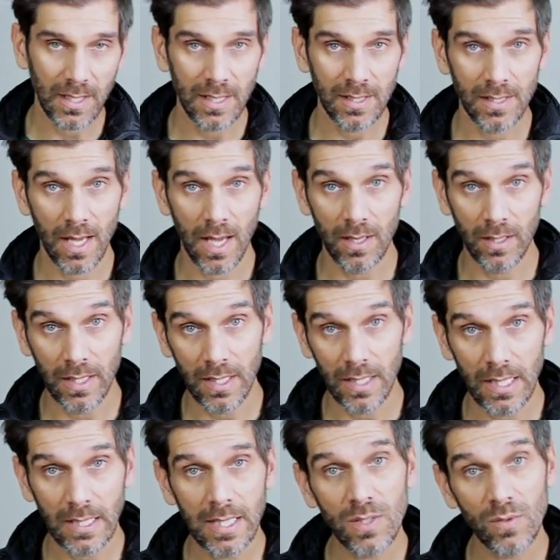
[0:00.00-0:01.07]
the inside.
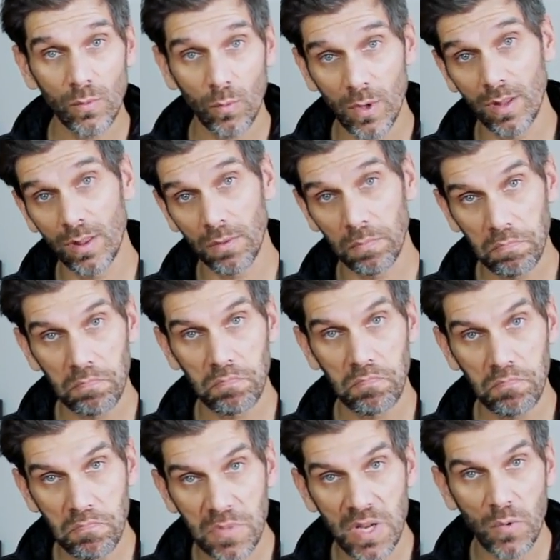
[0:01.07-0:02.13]
At least with
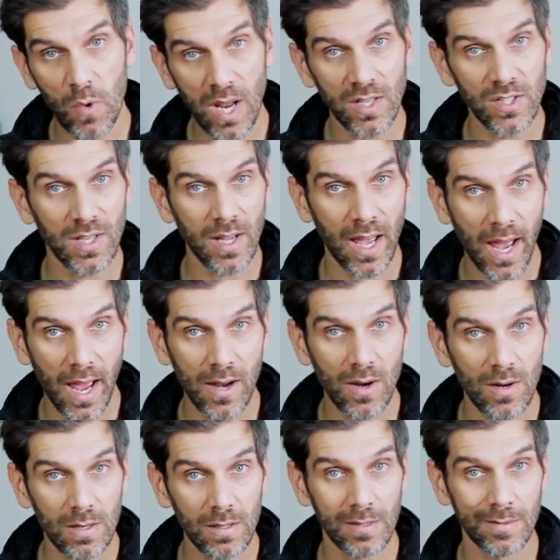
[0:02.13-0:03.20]
mid-range to
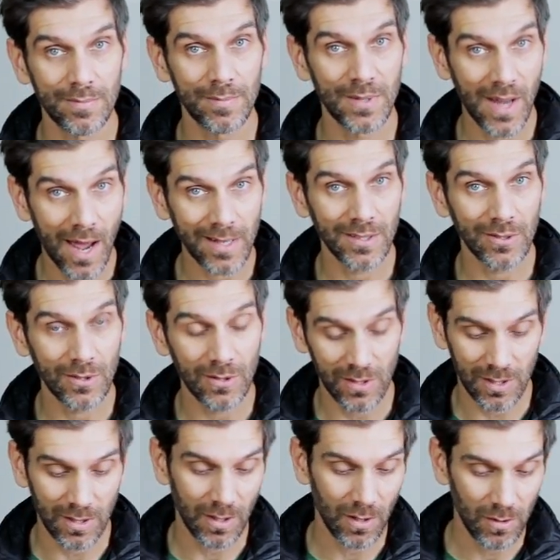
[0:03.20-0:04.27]
higher
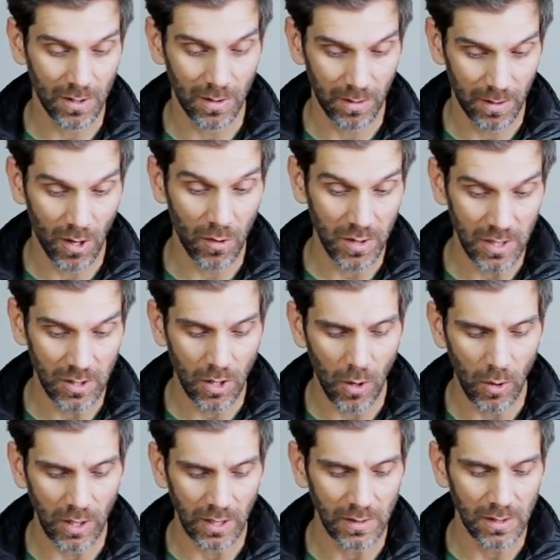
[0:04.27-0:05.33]
binoculars, there are these
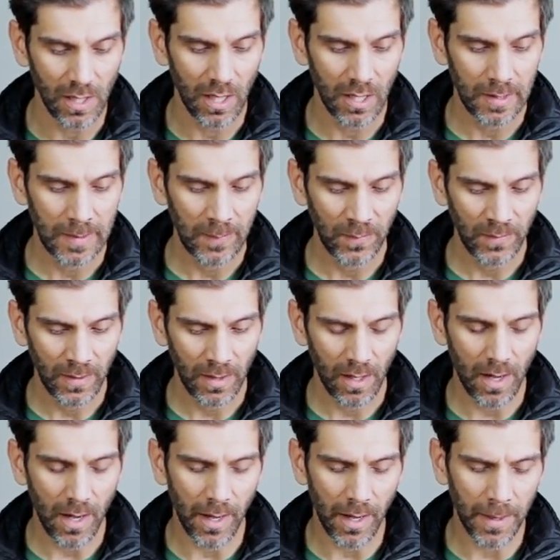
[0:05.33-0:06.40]
coatings.
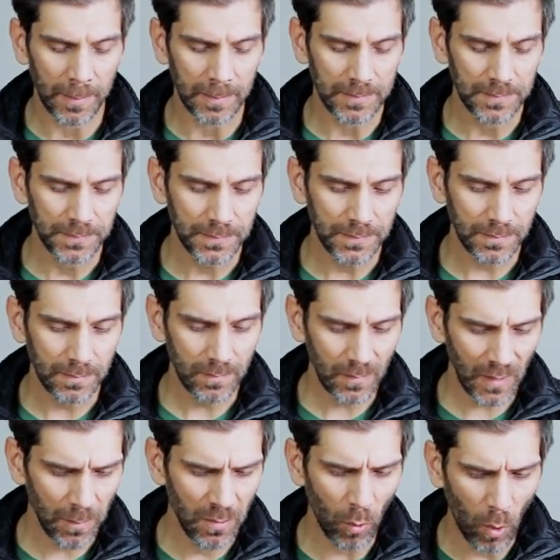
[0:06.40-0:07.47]
But
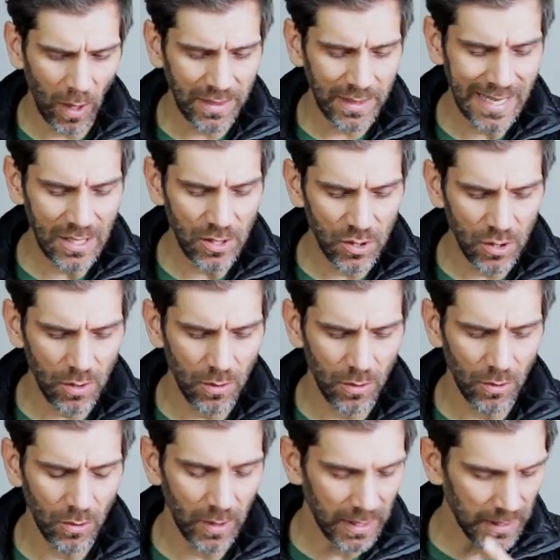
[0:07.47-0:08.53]
what they
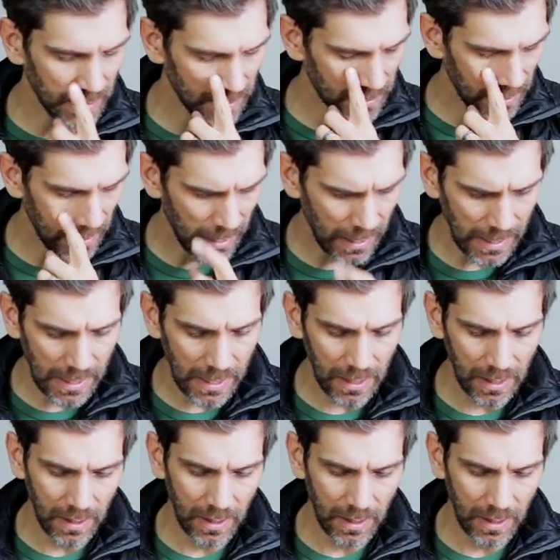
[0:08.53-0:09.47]
do is they